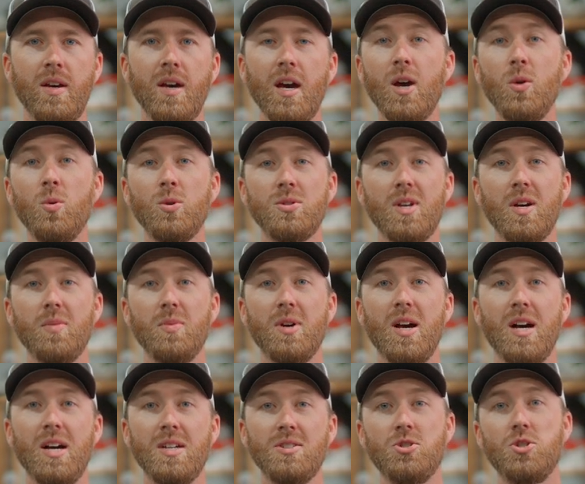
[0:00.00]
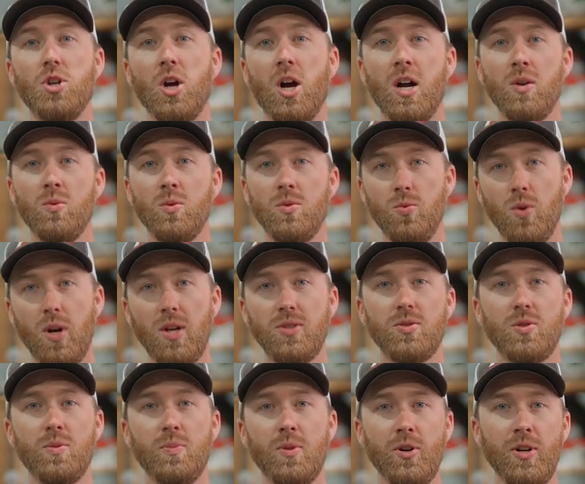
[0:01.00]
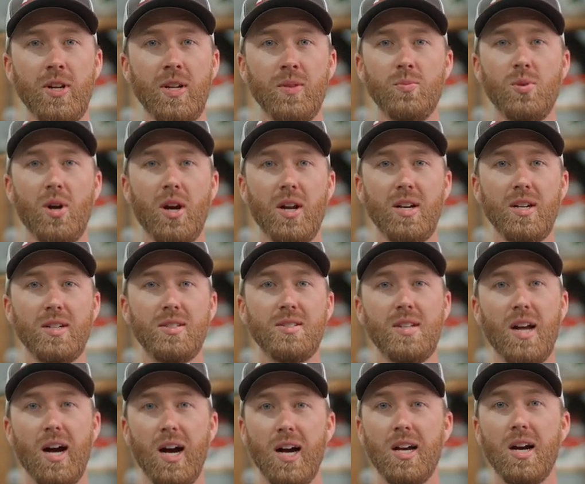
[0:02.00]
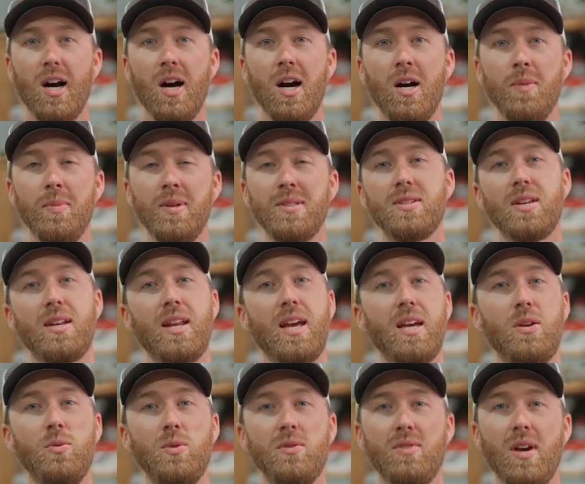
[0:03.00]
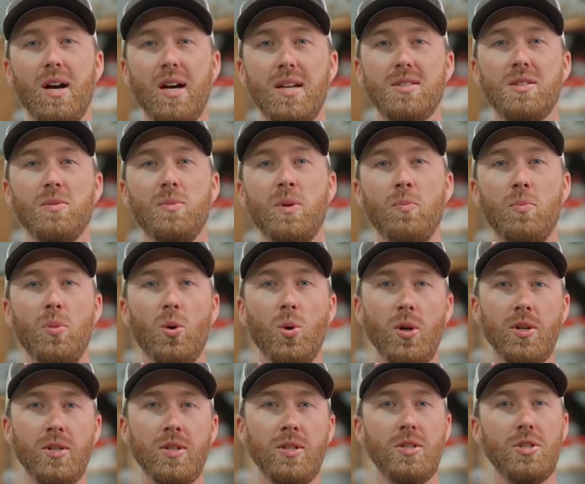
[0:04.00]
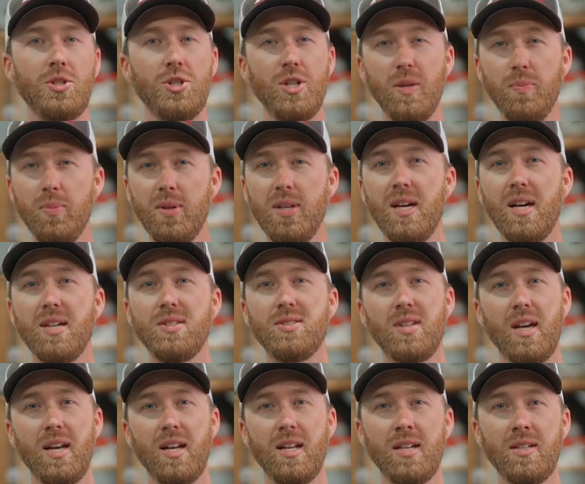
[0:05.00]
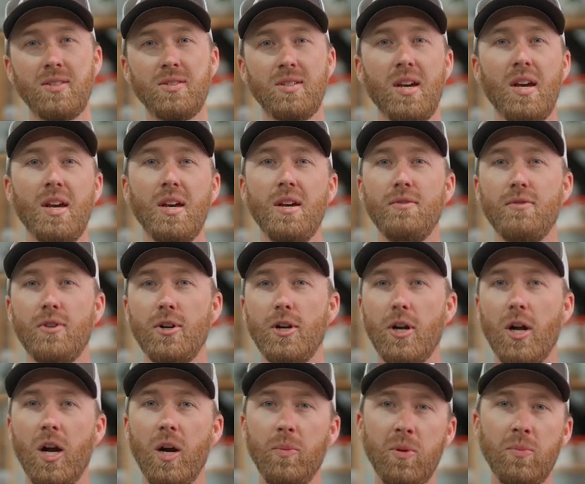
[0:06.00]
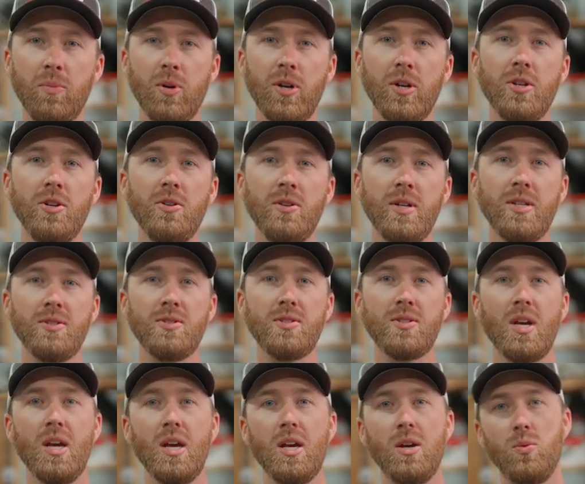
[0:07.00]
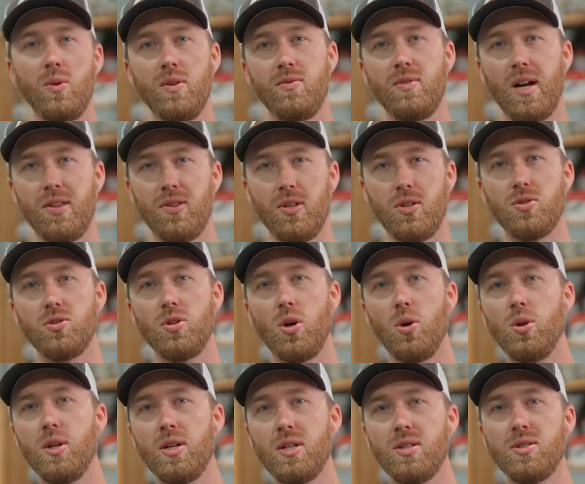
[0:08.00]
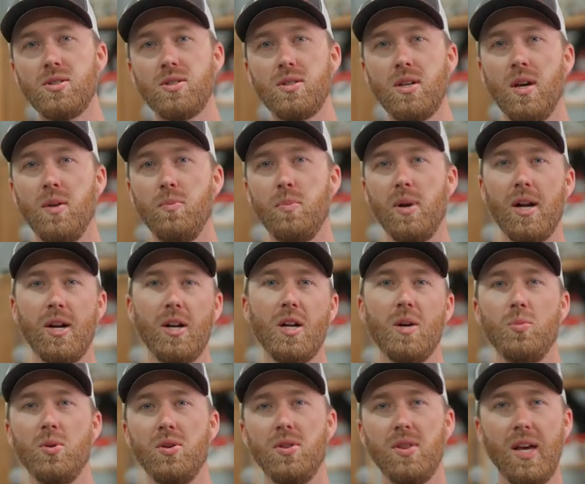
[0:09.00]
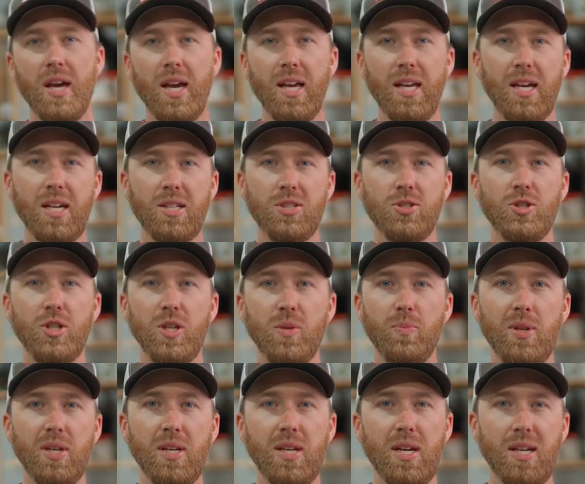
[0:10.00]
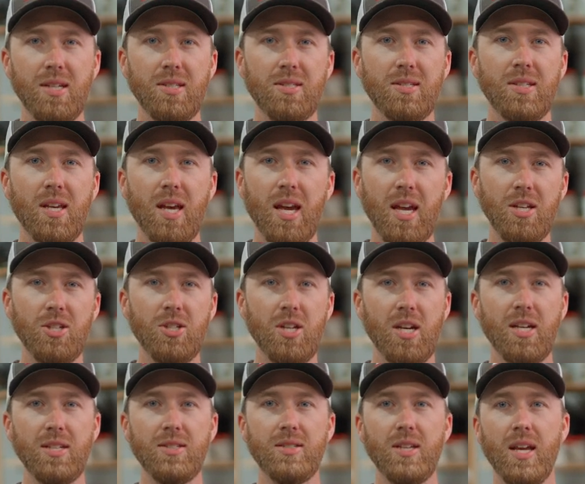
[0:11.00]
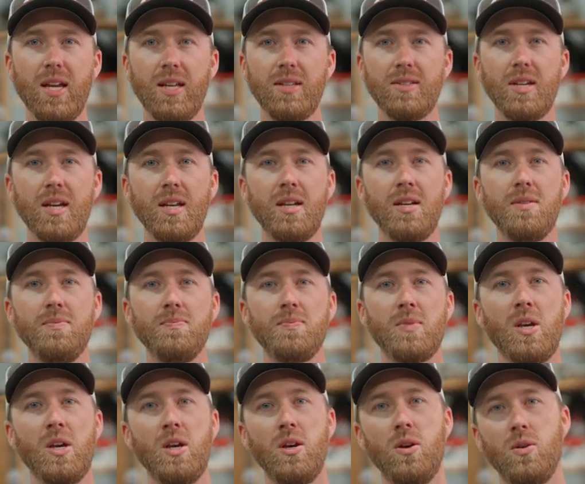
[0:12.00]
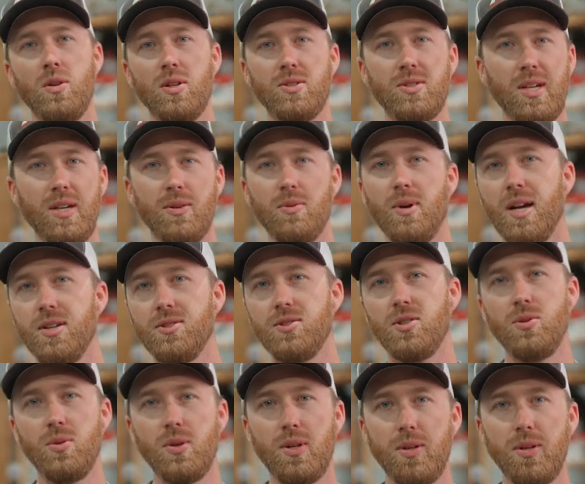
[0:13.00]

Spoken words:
Hey, what's up guys? John with RussellMarineProducts.com, and today we've got some important GPS settings for your Humminbird units. We've got the Solix paired up with the AS GPS HS antenna. Let's get right to